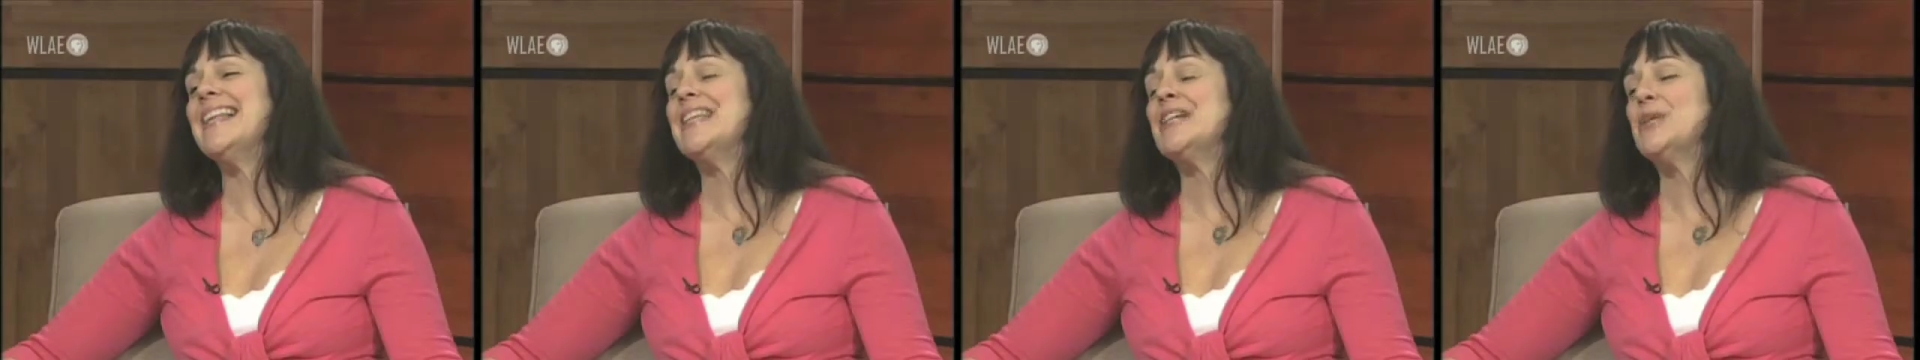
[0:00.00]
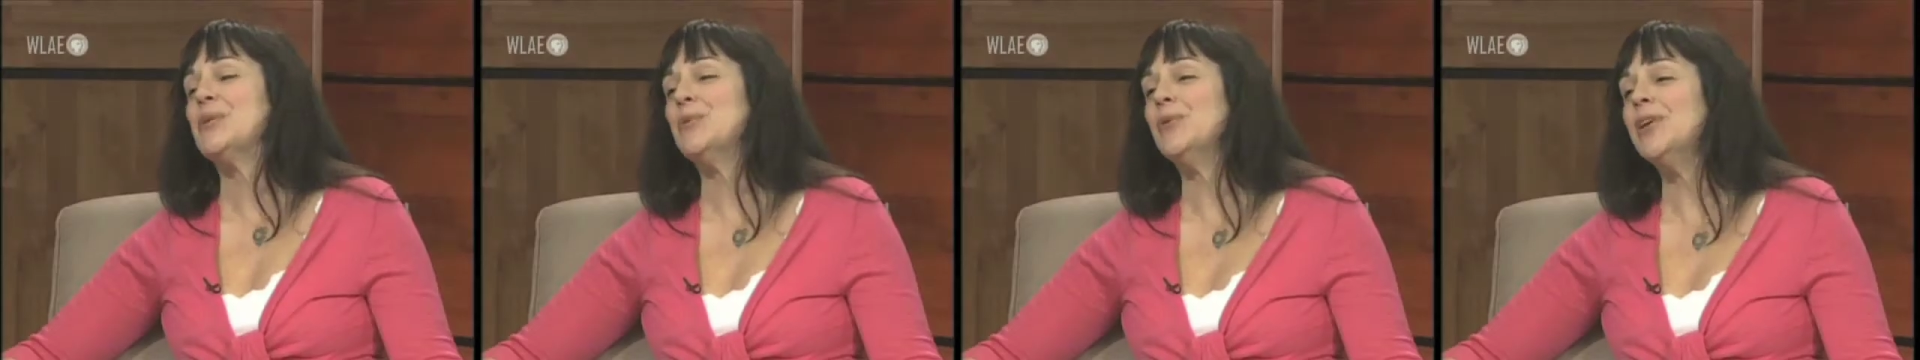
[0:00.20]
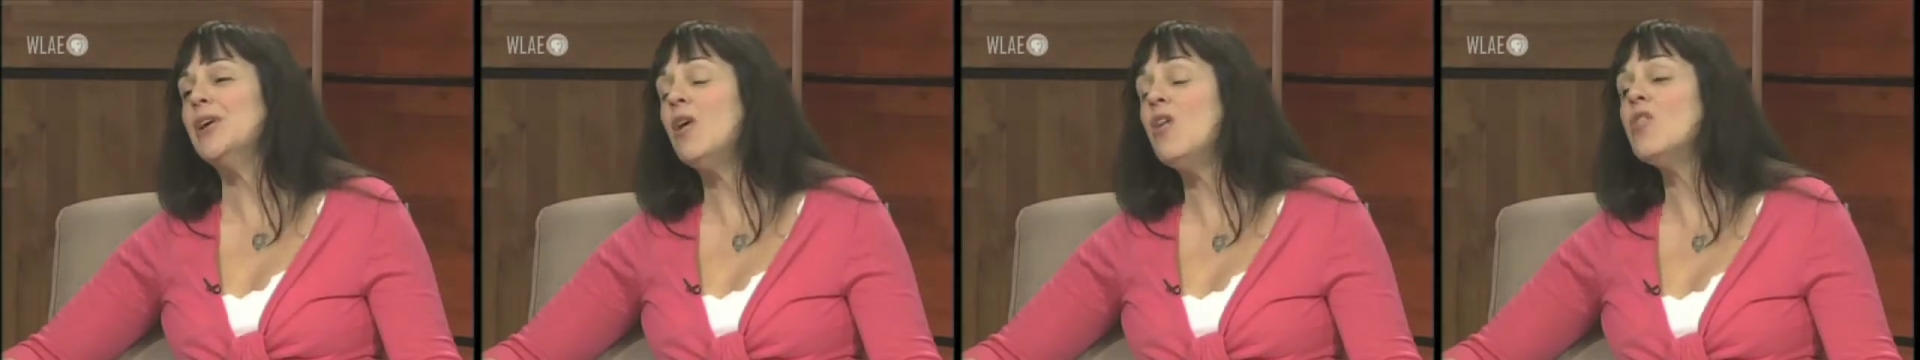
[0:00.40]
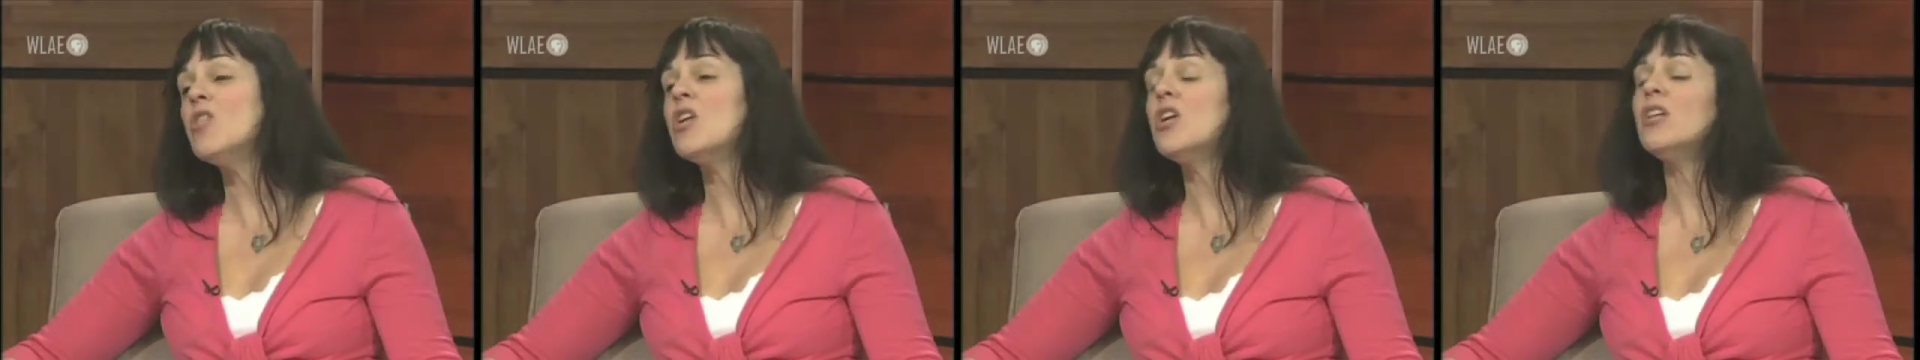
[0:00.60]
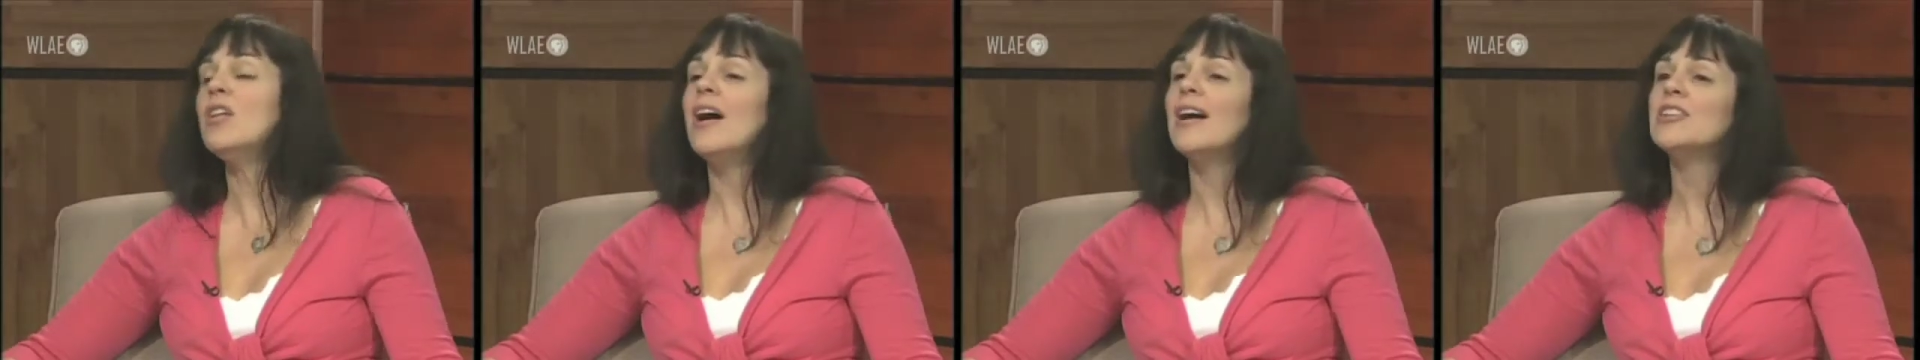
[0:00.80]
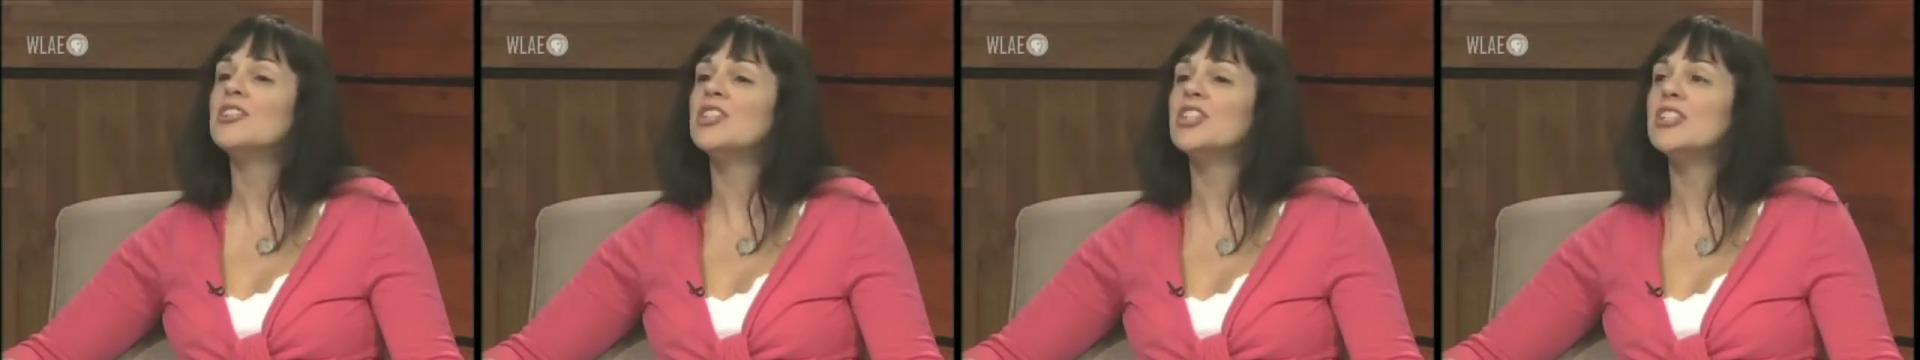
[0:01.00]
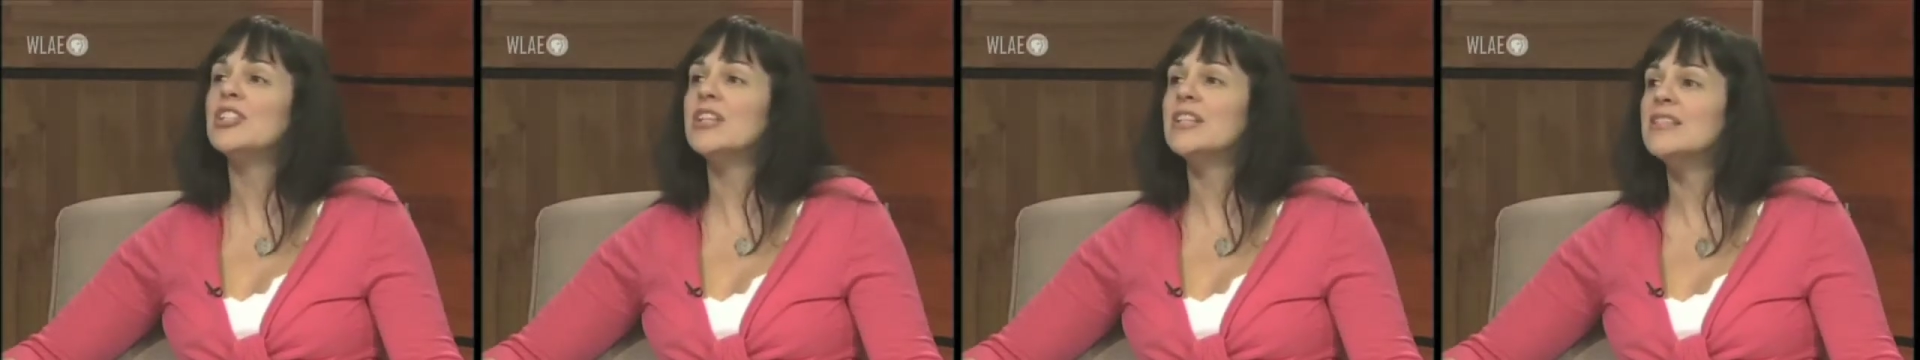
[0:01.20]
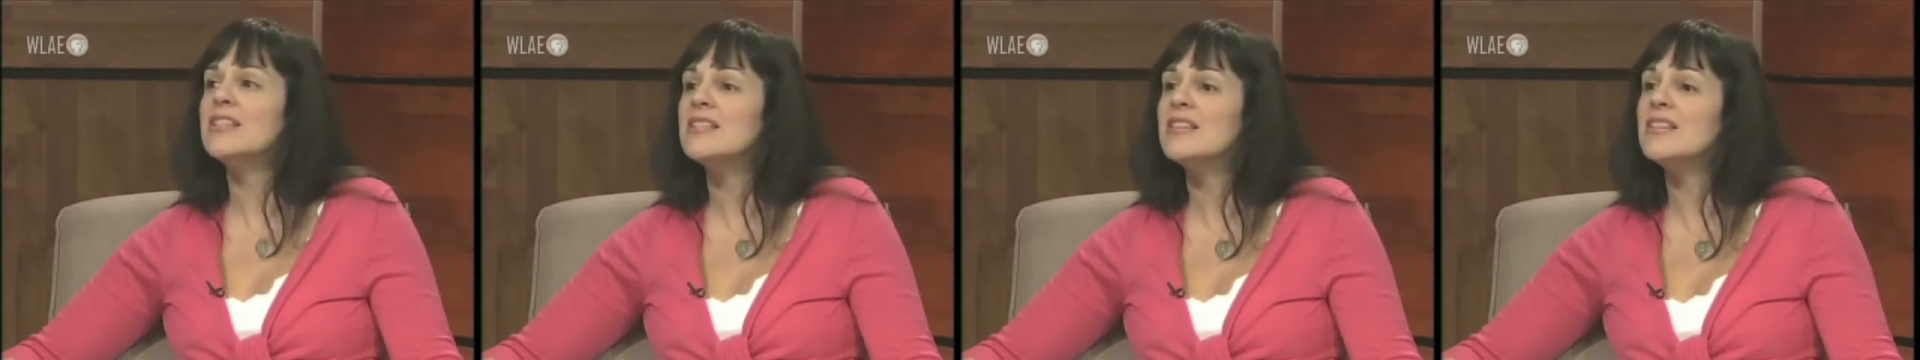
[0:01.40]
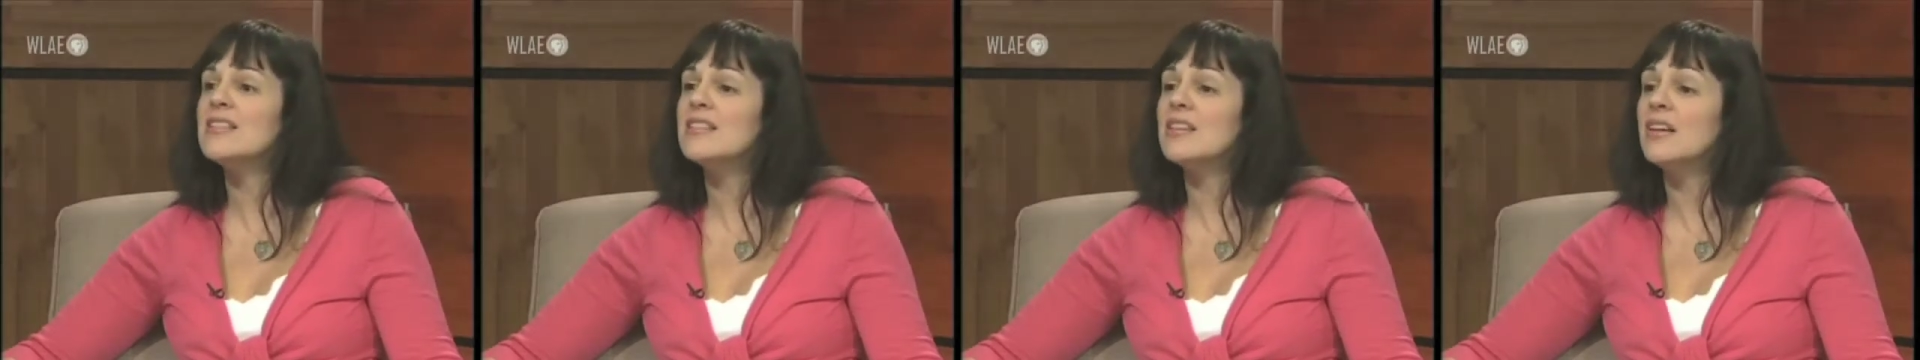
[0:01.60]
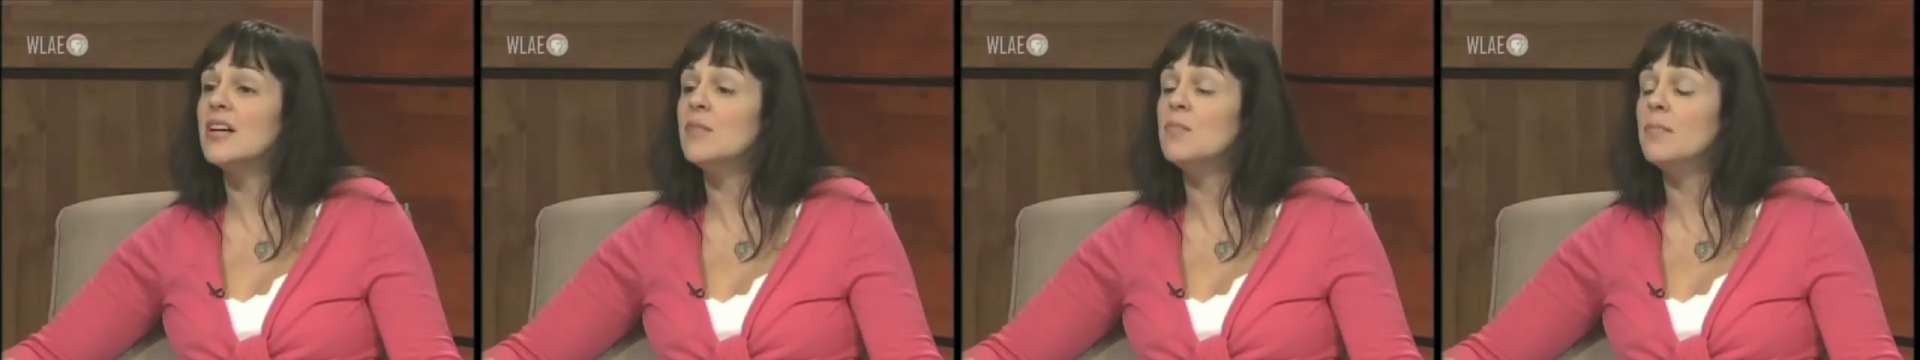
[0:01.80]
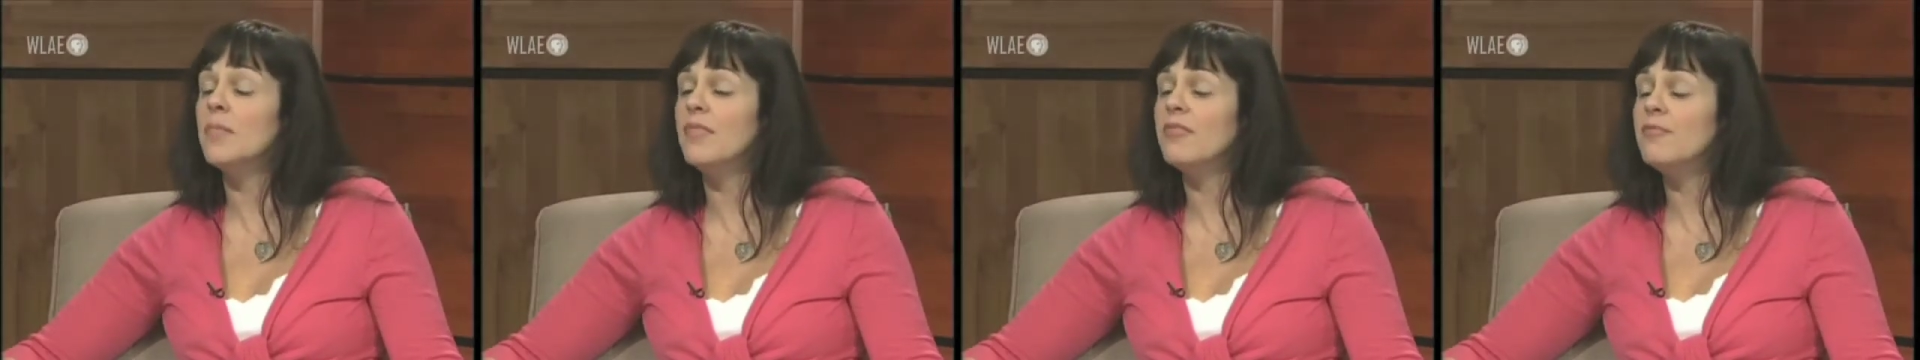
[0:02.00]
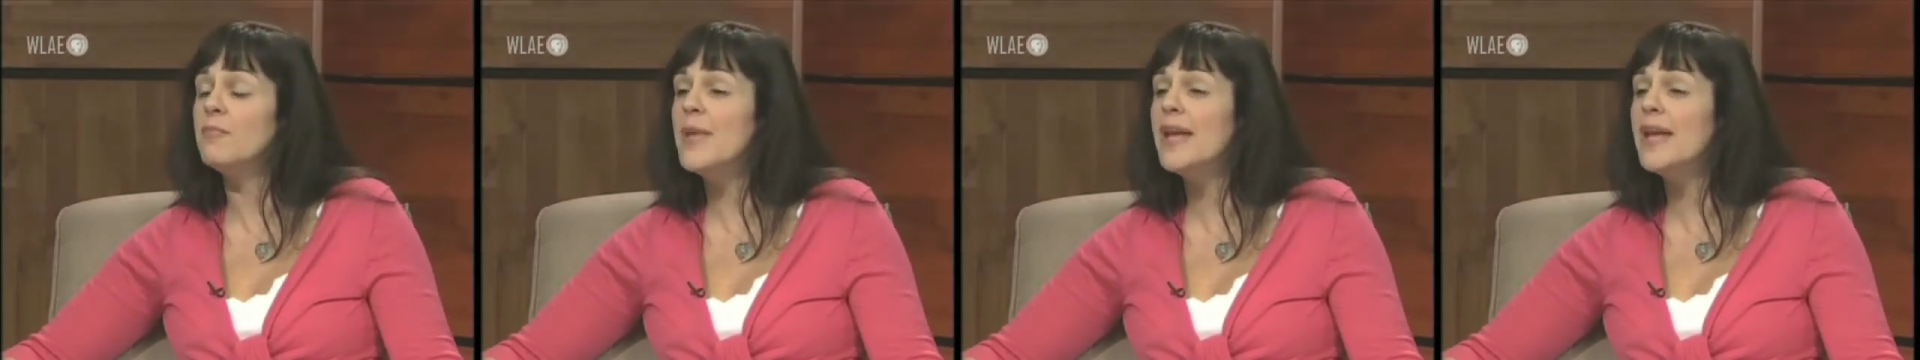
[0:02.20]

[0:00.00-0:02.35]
the Creole collection consists of